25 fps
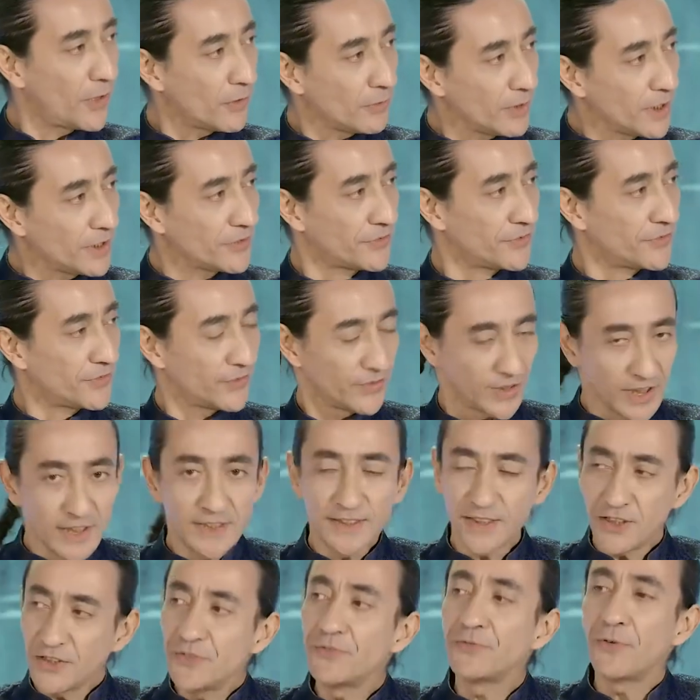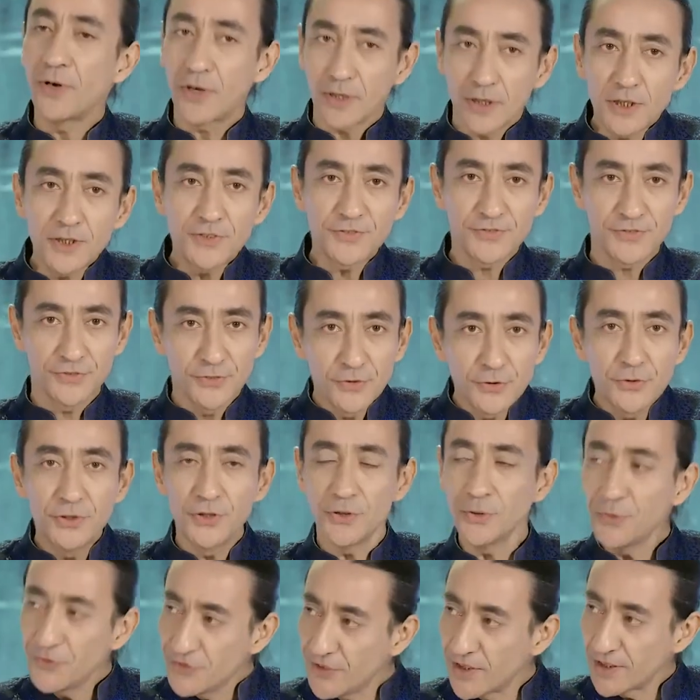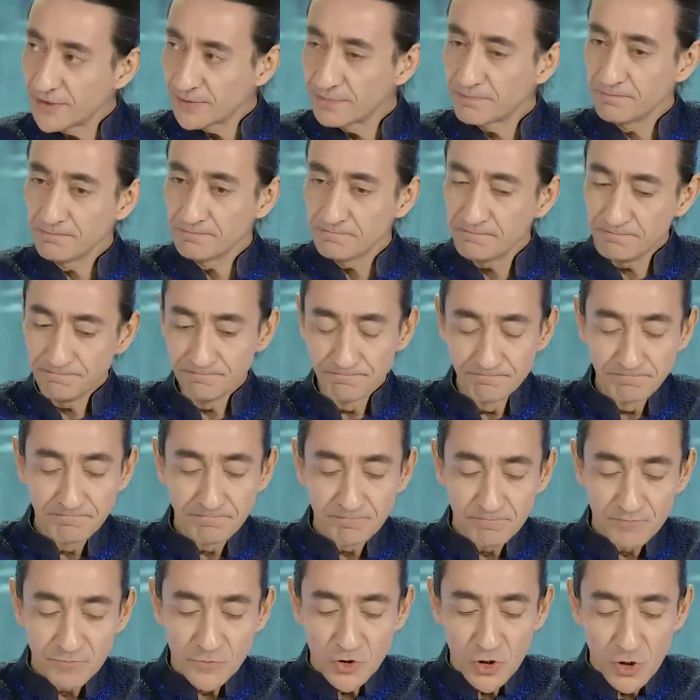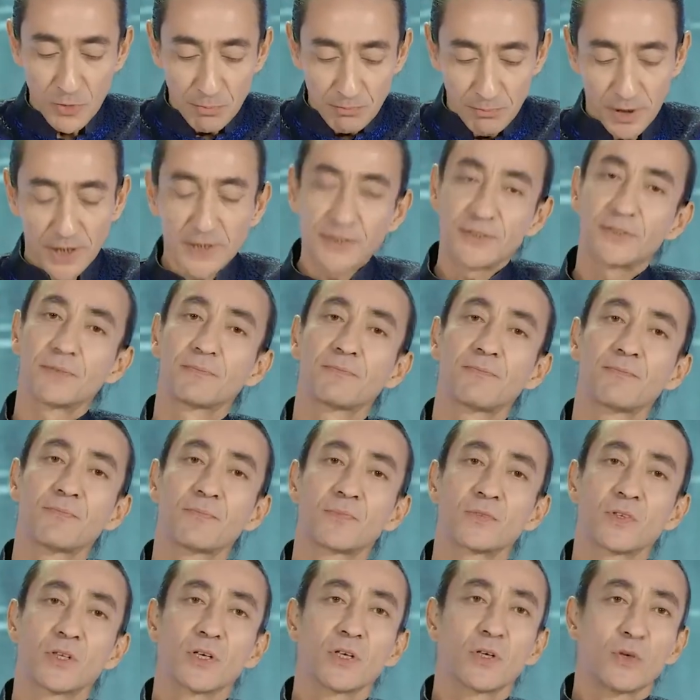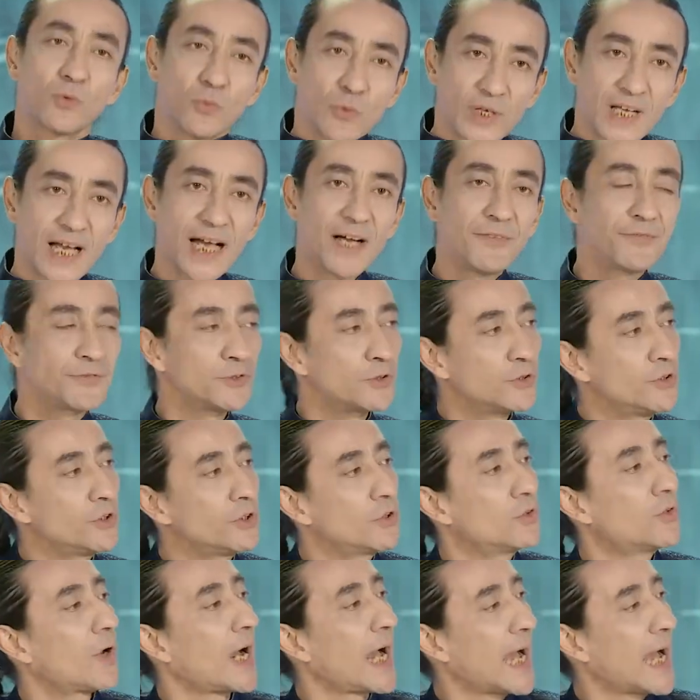for us. It is for us to use it. But we have to know